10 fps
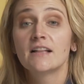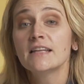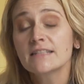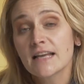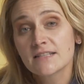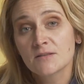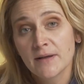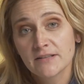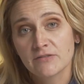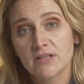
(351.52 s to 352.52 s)
Lead-acid
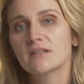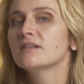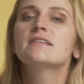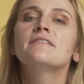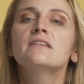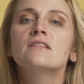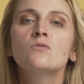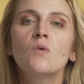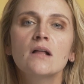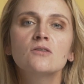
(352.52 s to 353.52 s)
batteries are
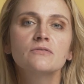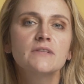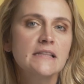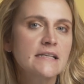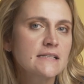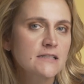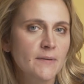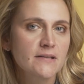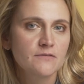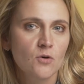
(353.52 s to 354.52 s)
definitely one of the least
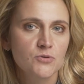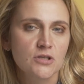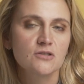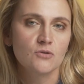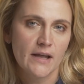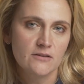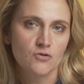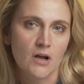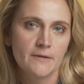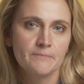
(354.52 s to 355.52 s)
expensive options you can
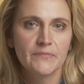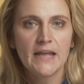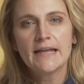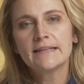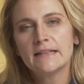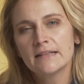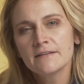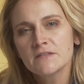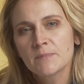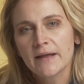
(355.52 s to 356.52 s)
try. The
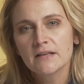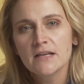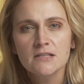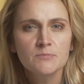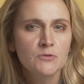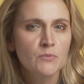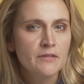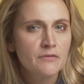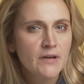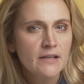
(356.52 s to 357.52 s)
lifespan is
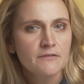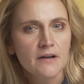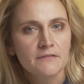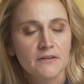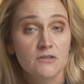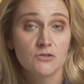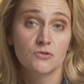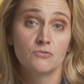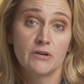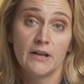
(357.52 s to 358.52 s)
between 3 and 5 years,
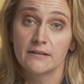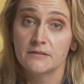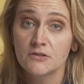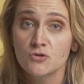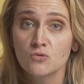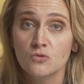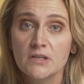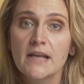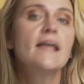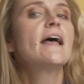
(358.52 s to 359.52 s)
so relatively
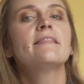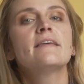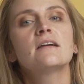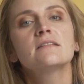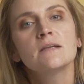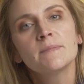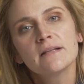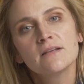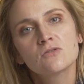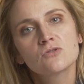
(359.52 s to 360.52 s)
short, and they are
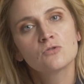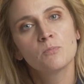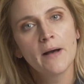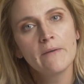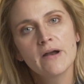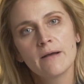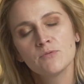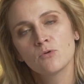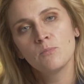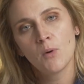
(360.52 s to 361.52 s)
typically used to power
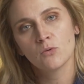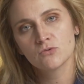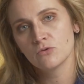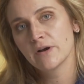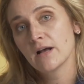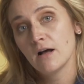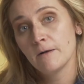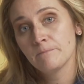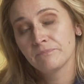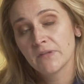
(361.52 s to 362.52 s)
up your boat or a car.